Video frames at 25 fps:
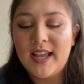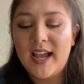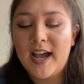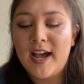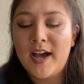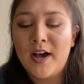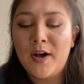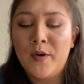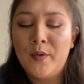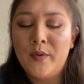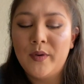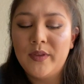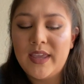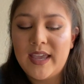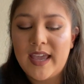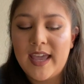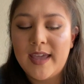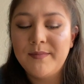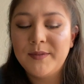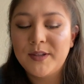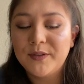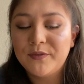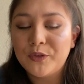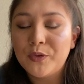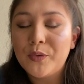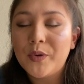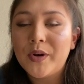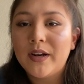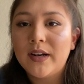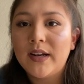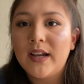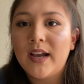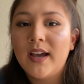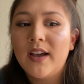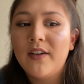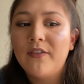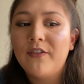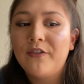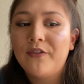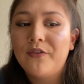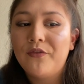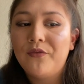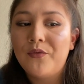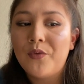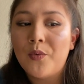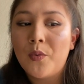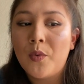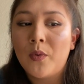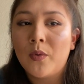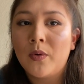how they came to Florida
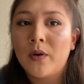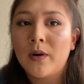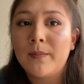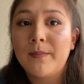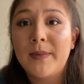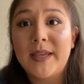for